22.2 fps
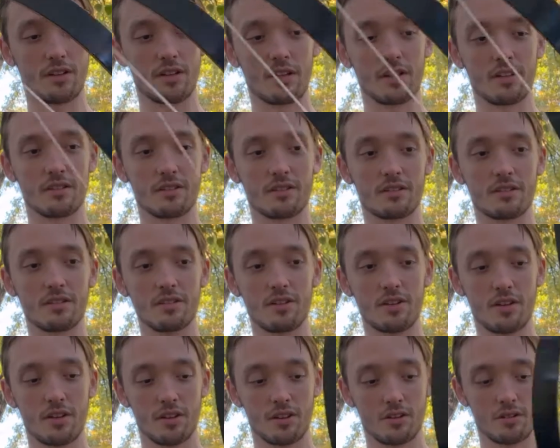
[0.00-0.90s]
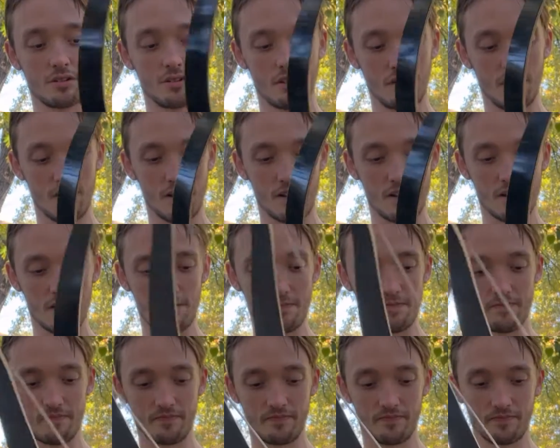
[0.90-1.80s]
And
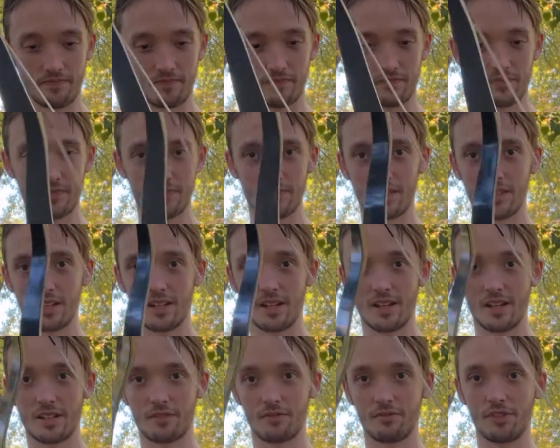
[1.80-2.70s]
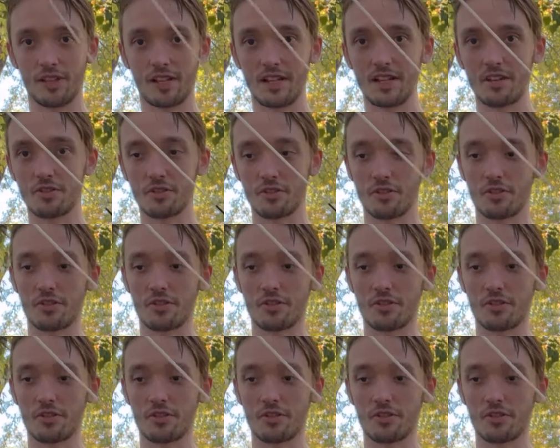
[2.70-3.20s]
has flat edges,